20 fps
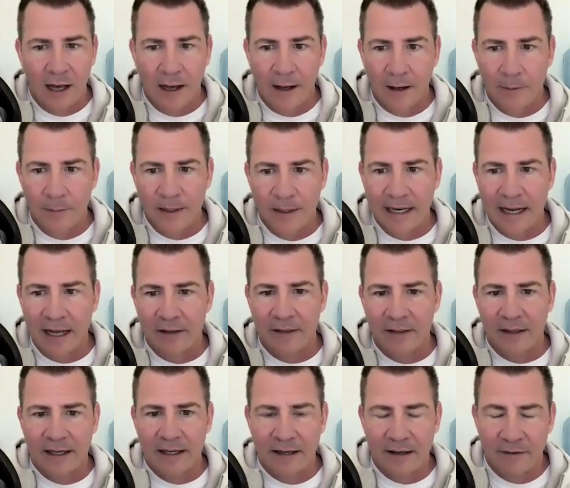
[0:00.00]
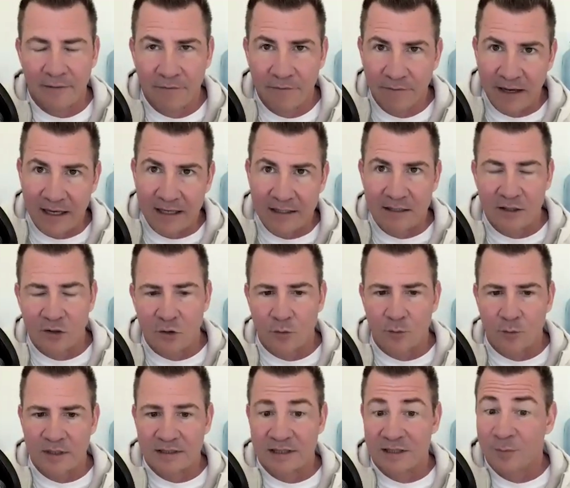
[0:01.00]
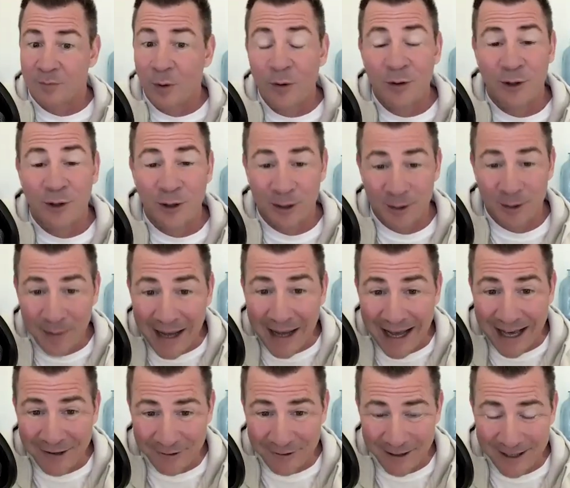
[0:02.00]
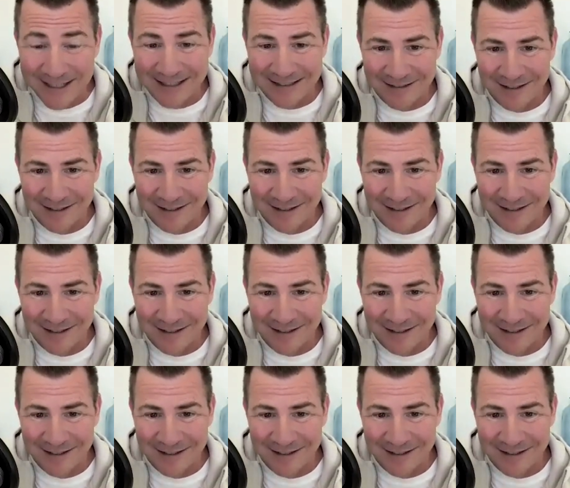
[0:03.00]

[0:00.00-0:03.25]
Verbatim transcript: um, and how they affect your business, both good and bad, right?